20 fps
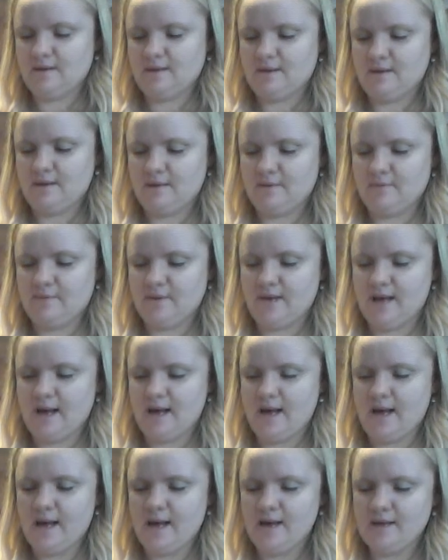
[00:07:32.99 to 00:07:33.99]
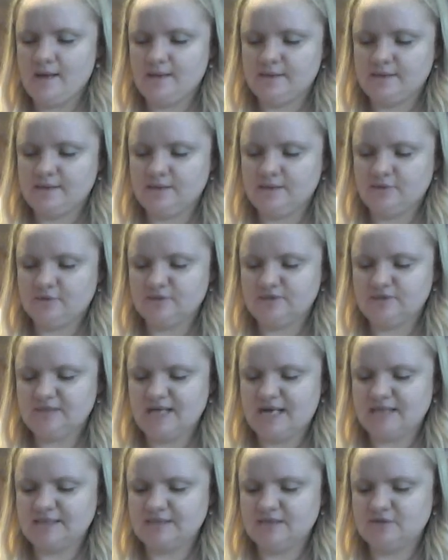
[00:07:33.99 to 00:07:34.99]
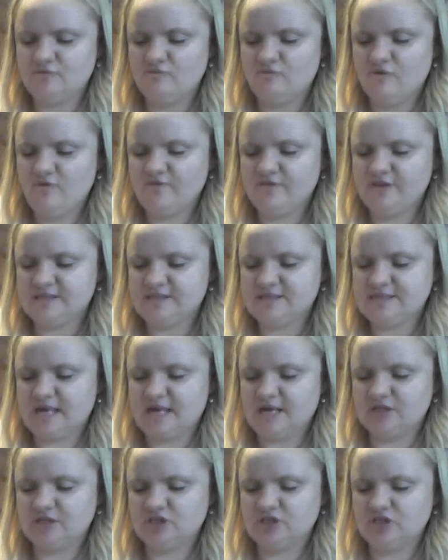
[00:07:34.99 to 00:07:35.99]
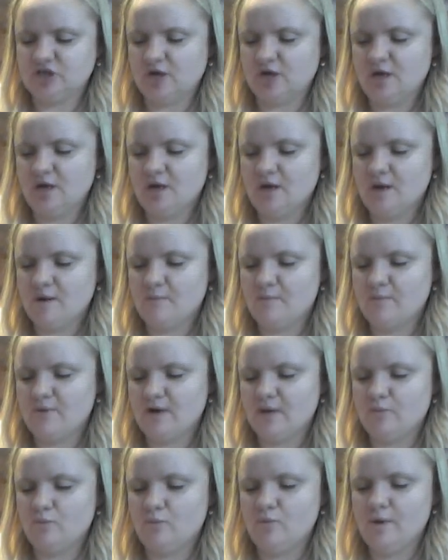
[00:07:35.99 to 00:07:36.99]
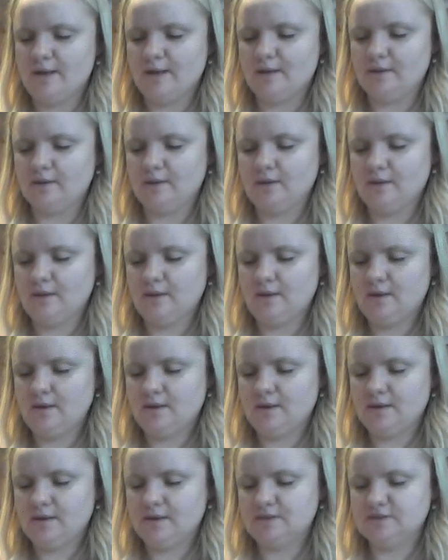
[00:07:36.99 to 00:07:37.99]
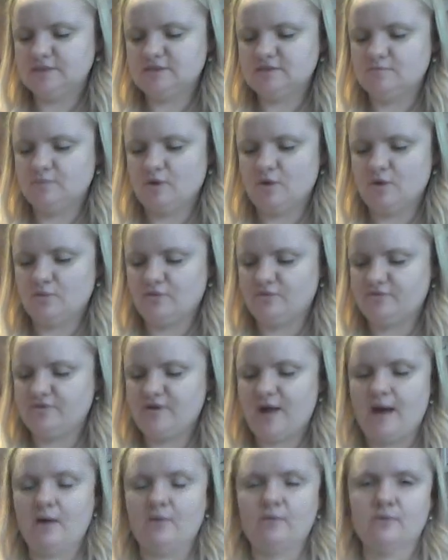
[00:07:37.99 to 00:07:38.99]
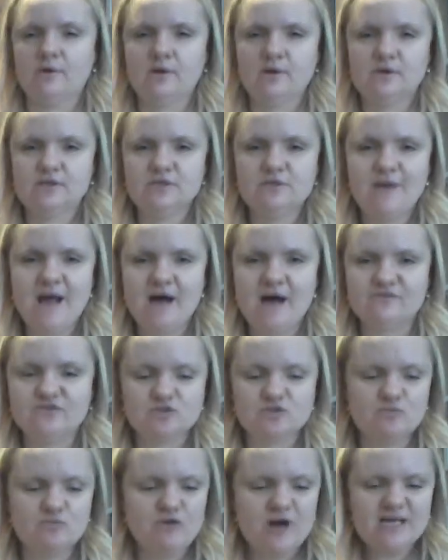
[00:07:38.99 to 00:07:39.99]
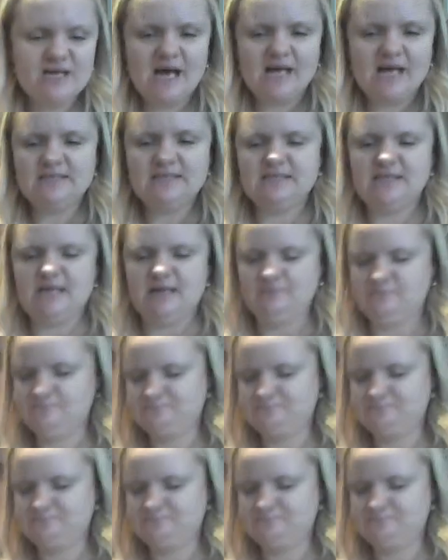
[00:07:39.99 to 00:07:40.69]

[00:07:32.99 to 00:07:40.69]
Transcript: Here we are. It looks nice and rough, this texture, but it will smooth down. So we have some red icing.